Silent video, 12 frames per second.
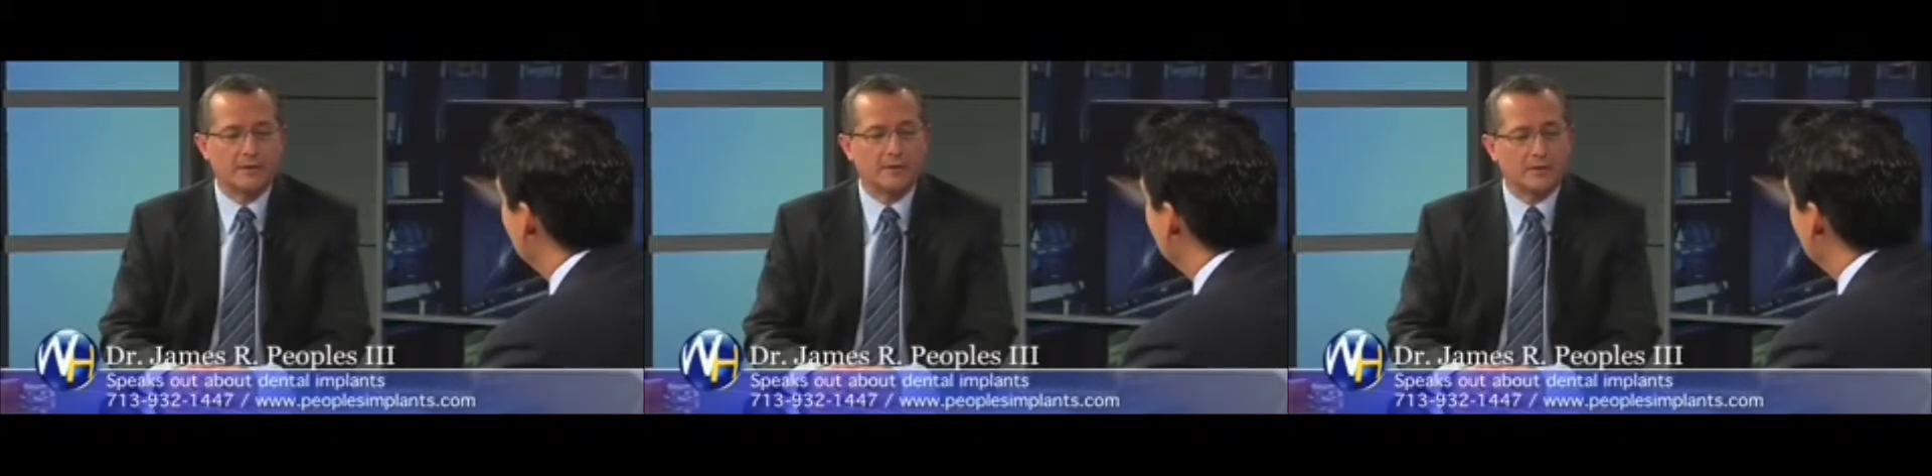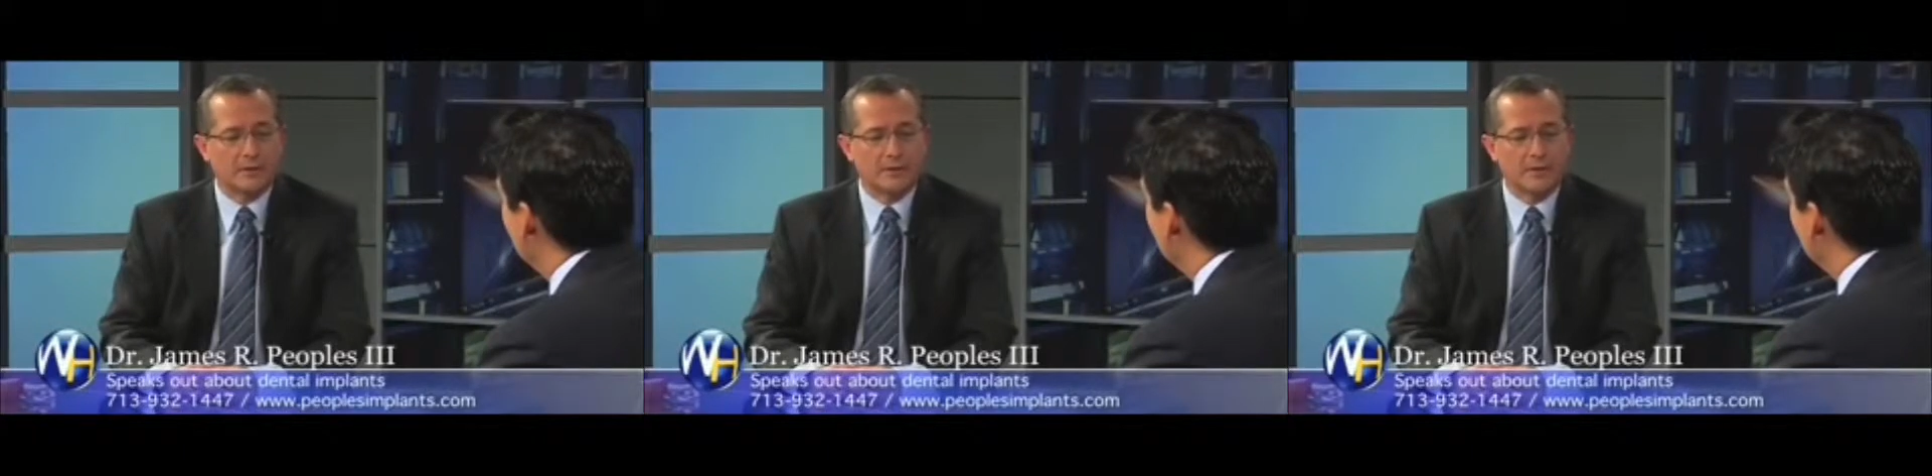
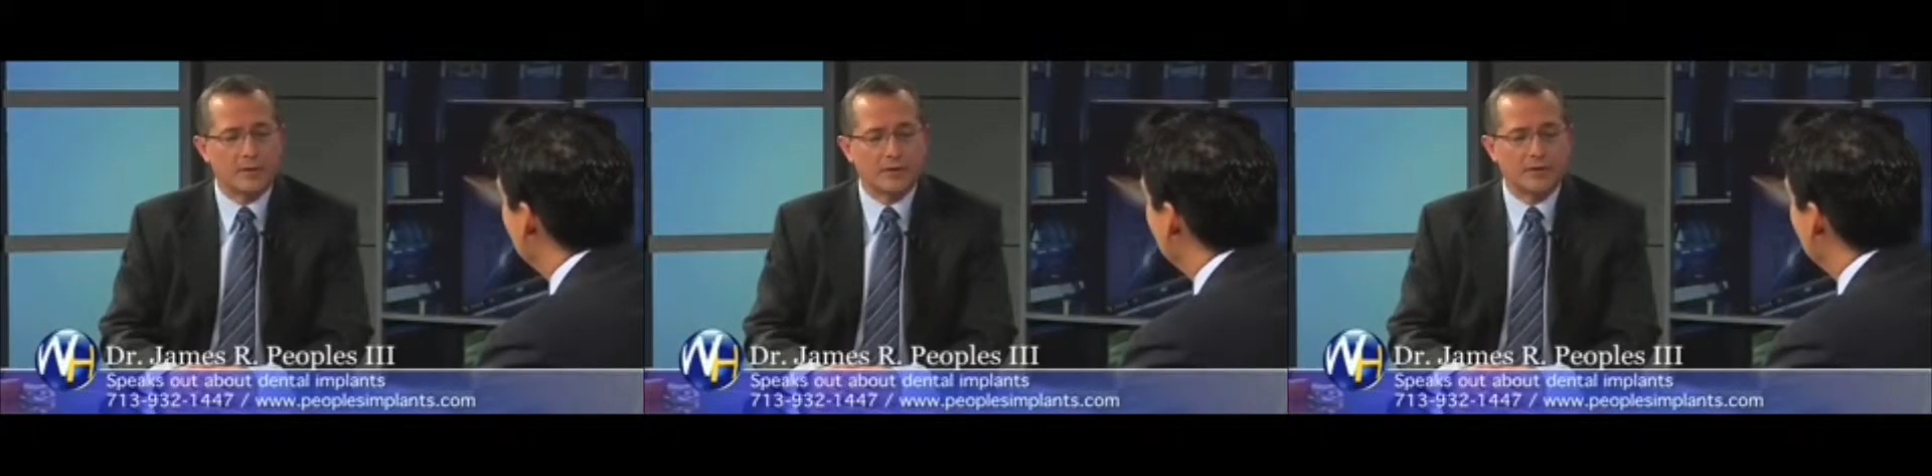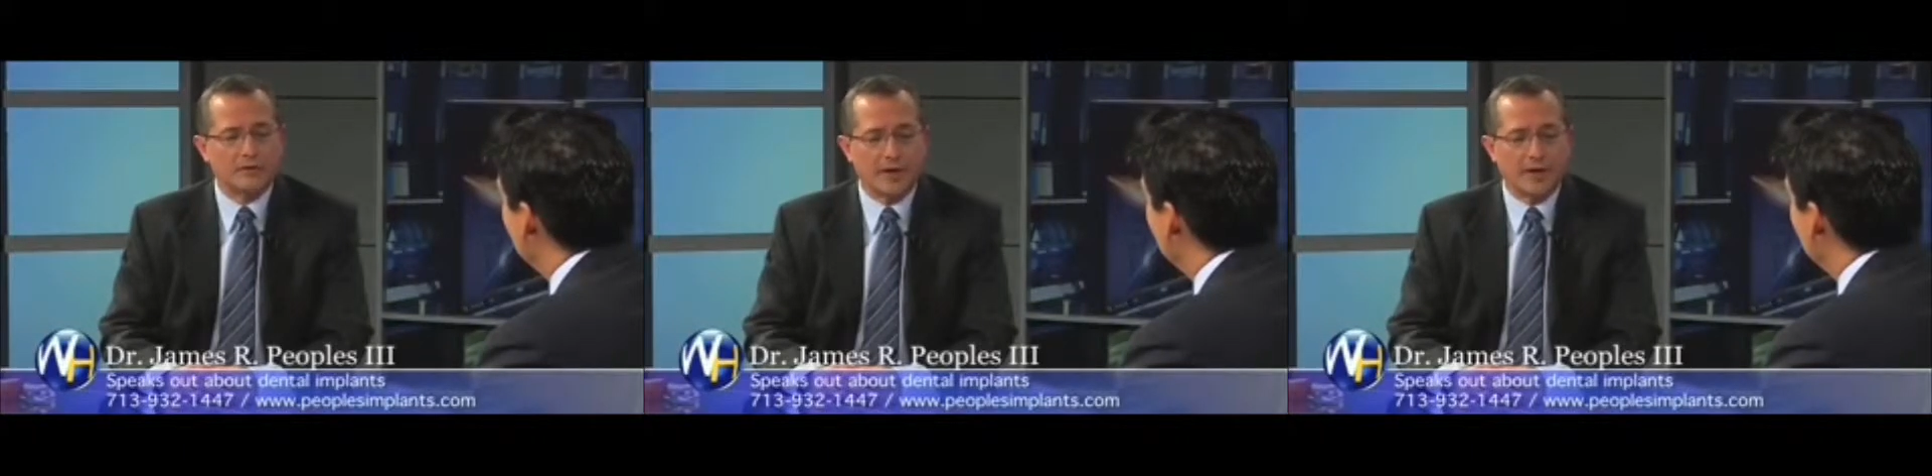for the
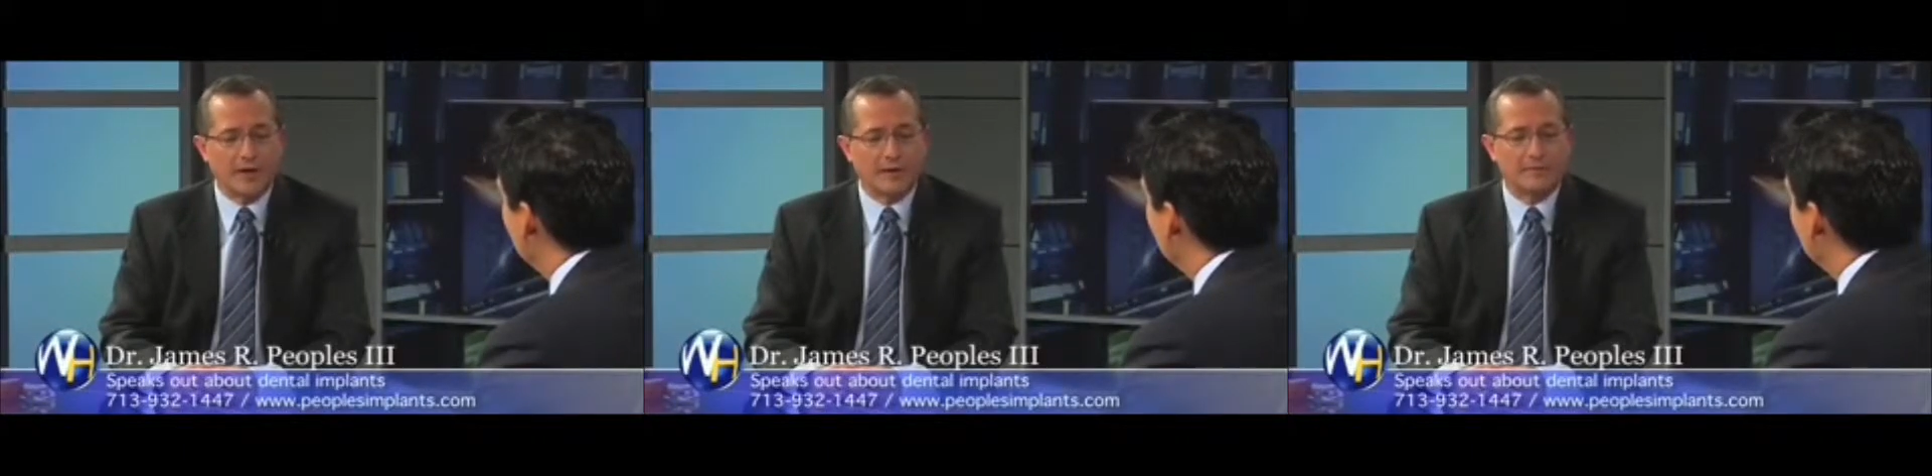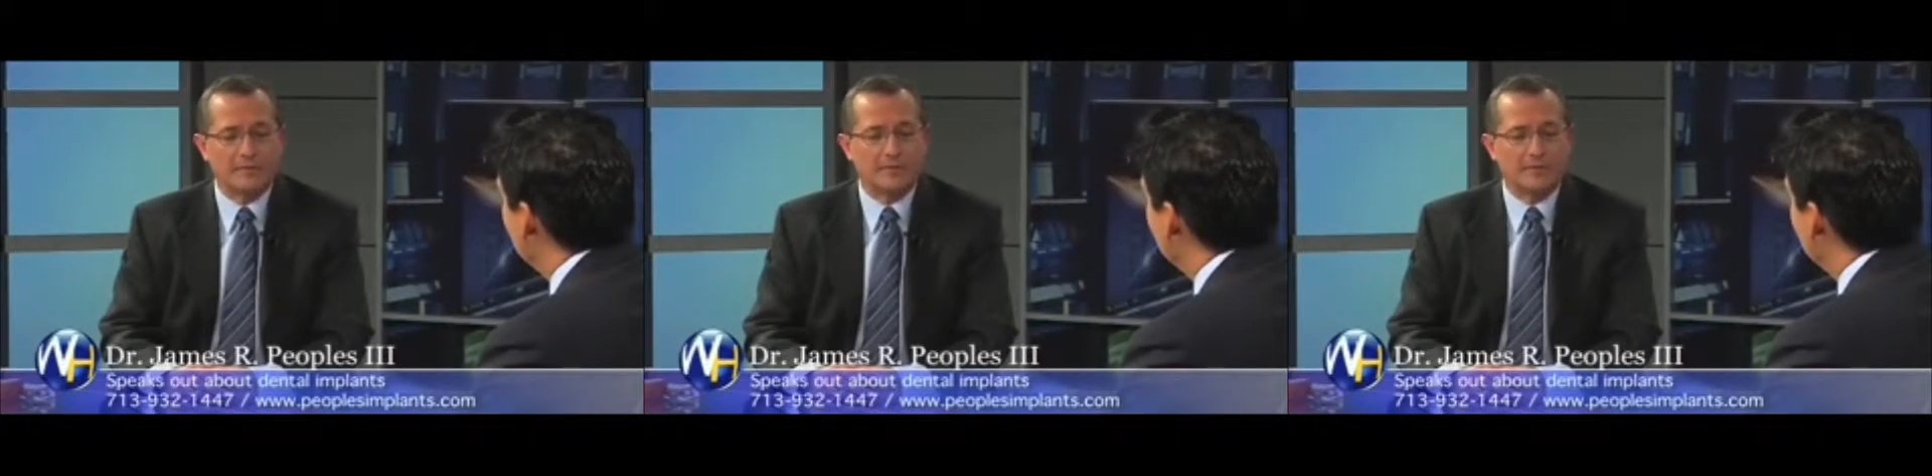longest time,